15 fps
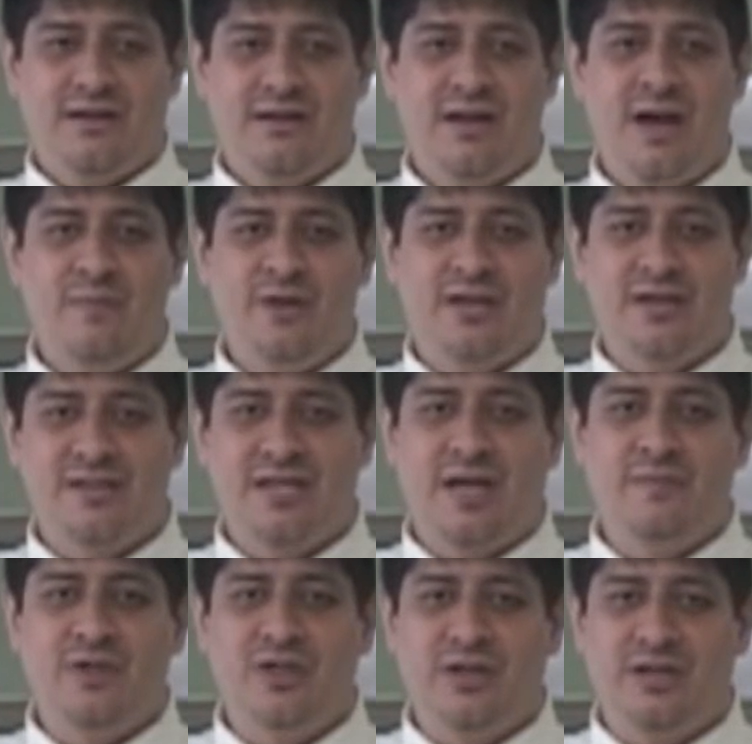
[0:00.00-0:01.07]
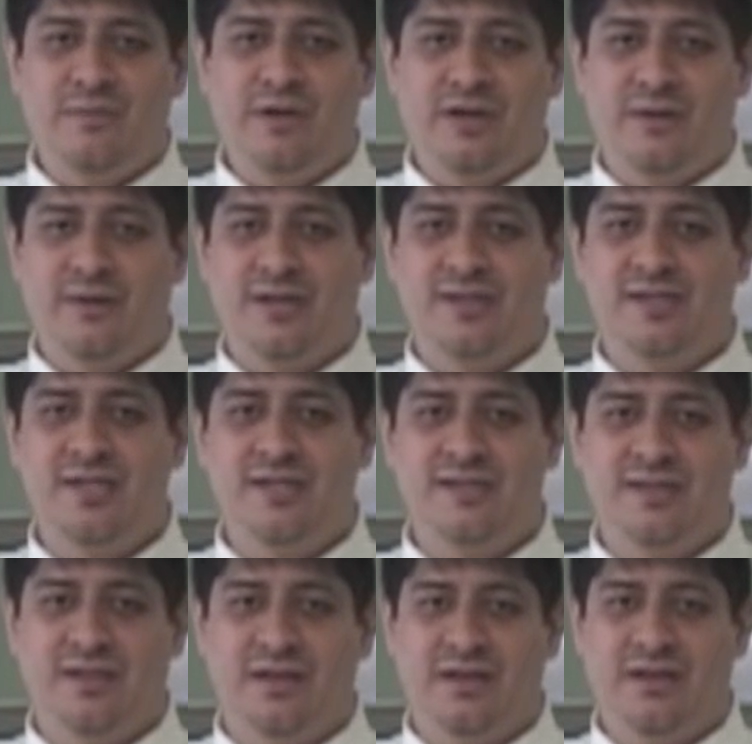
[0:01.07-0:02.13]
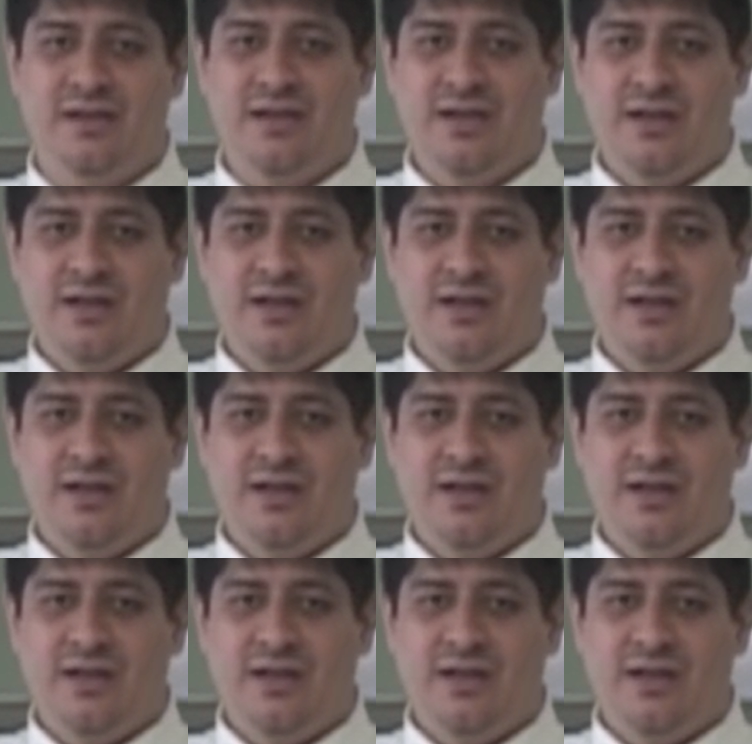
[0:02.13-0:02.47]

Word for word: not because I'm good, but because He's good.